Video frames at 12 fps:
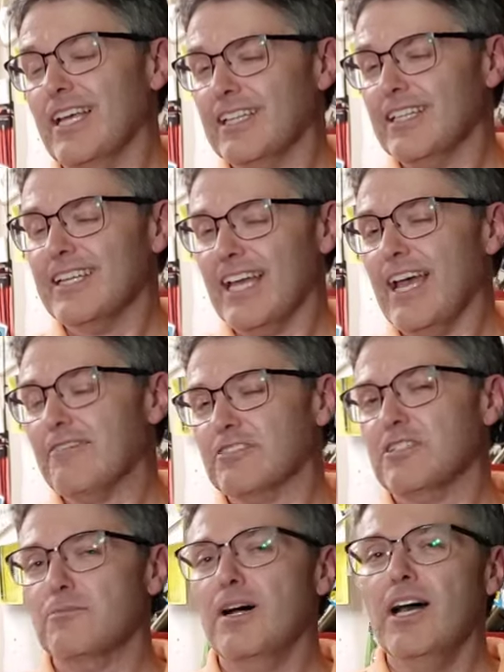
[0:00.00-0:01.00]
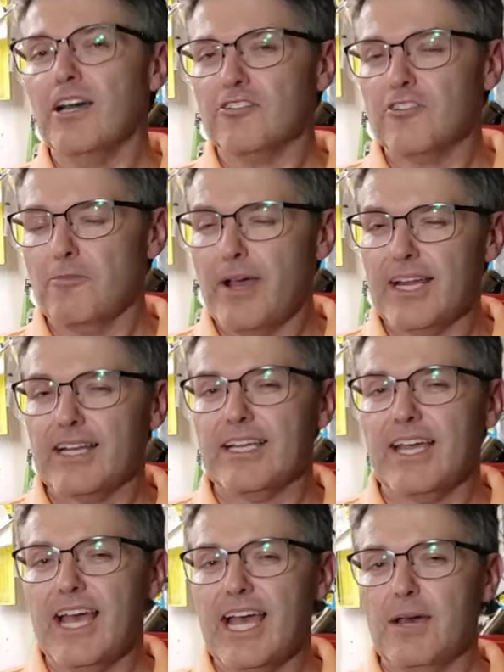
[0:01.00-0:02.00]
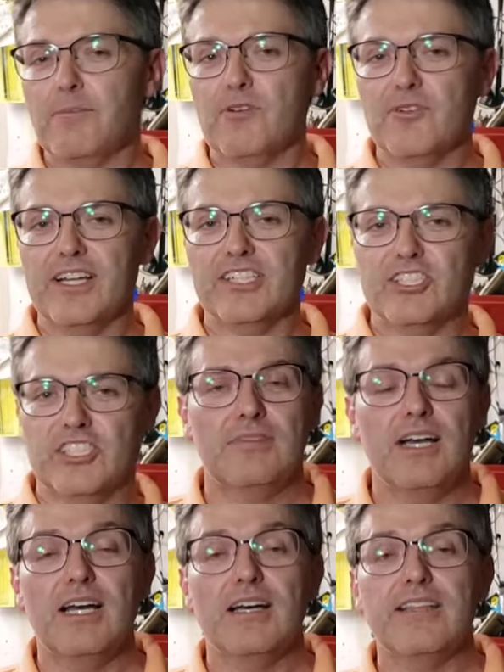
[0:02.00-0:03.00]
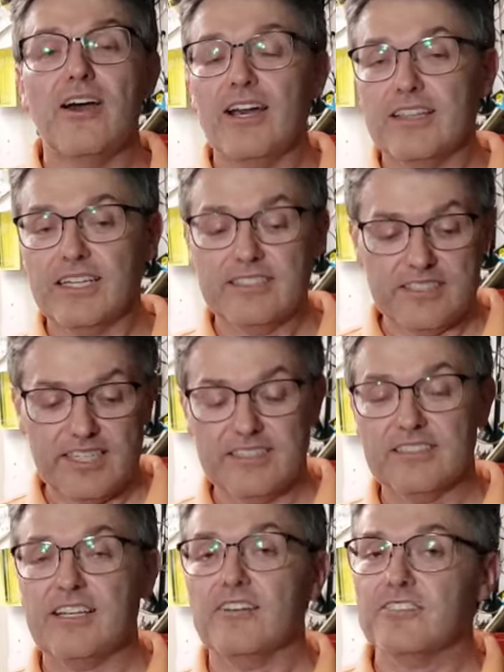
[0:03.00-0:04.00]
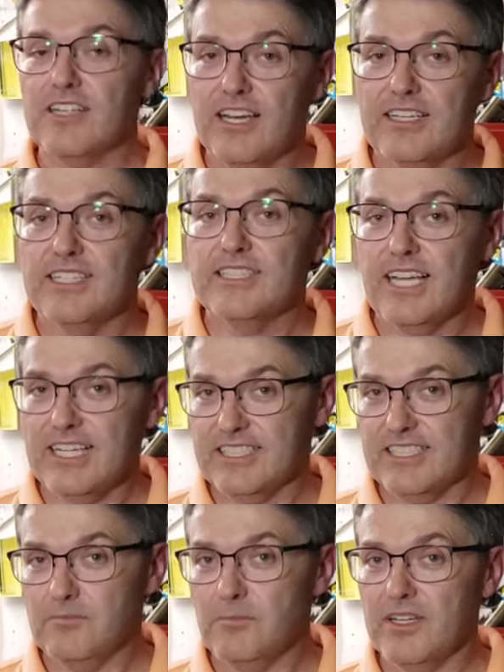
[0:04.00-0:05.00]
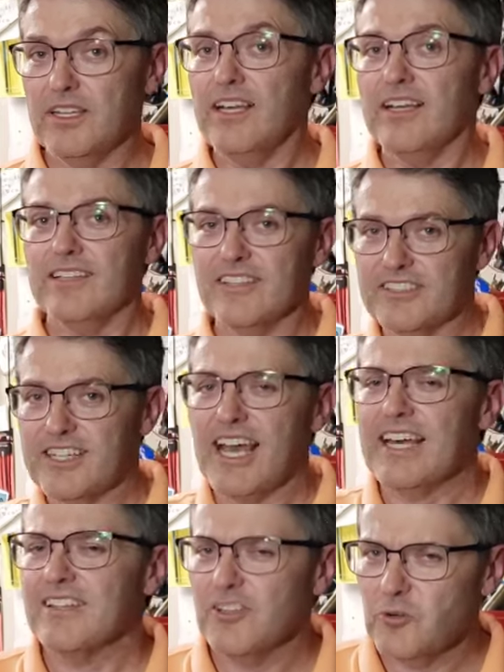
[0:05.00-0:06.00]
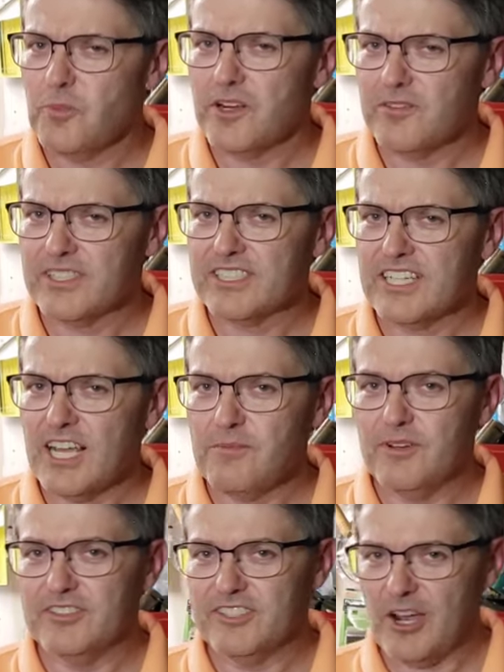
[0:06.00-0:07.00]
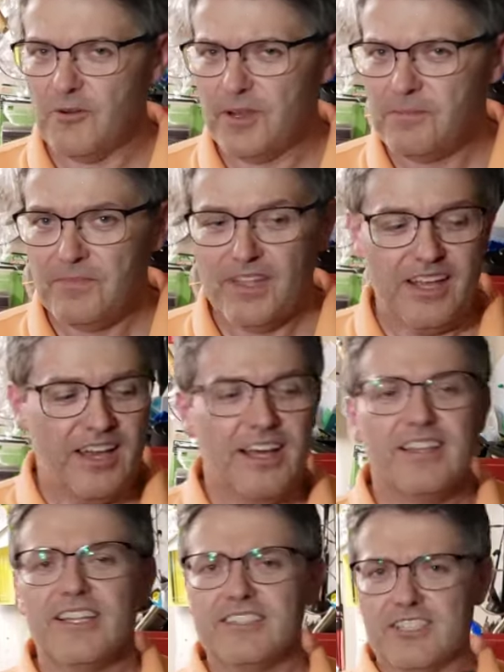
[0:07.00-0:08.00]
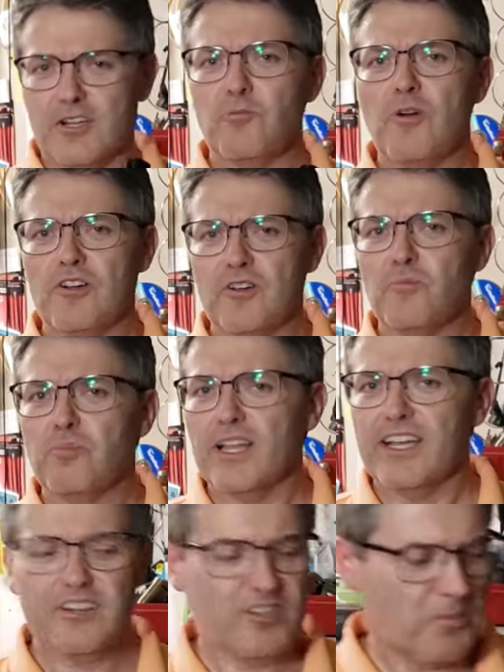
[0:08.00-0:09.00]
likely to have some chromatic aberration. Now, I'd like to take this outside and test it, but let's add a little bit of excitement, shall we? Let's welcome player